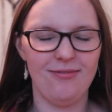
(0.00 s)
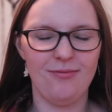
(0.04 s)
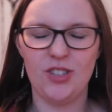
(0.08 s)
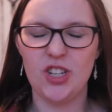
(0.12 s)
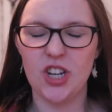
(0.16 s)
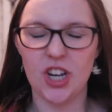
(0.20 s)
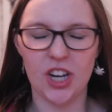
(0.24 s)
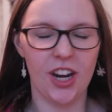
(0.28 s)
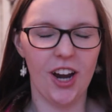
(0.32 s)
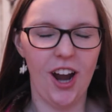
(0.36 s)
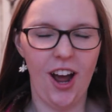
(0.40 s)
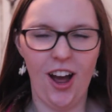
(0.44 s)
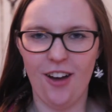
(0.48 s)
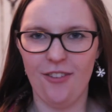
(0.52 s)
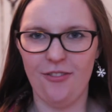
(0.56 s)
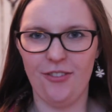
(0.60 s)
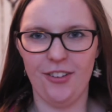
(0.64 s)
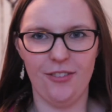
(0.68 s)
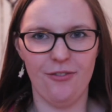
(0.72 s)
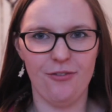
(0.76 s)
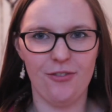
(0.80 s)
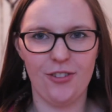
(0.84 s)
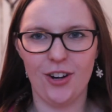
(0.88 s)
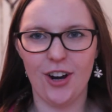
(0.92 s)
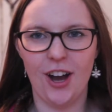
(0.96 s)
took it off
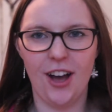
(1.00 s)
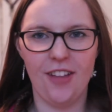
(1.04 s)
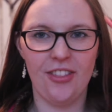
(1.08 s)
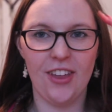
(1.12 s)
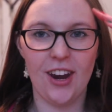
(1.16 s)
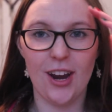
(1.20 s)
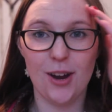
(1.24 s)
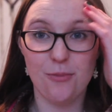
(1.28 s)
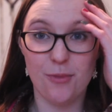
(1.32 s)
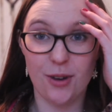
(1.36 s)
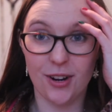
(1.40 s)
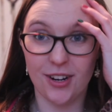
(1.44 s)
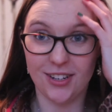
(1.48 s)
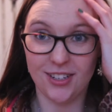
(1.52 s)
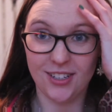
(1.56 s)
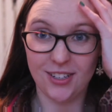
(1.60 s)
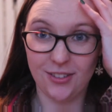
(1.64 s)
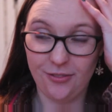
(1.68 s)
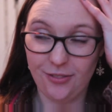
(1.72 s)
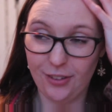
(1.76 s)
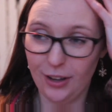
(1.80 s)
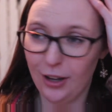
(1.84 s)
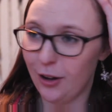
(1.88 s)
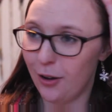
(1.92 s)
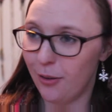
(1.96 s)
and forgot that I wanted to
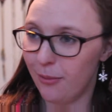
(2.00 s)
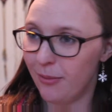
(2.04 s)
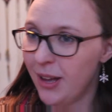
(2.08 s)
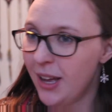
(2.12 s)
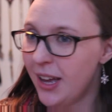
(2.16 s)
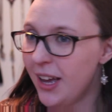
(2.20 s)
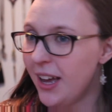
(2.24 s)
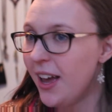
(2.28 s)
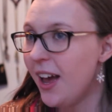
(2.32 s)
film.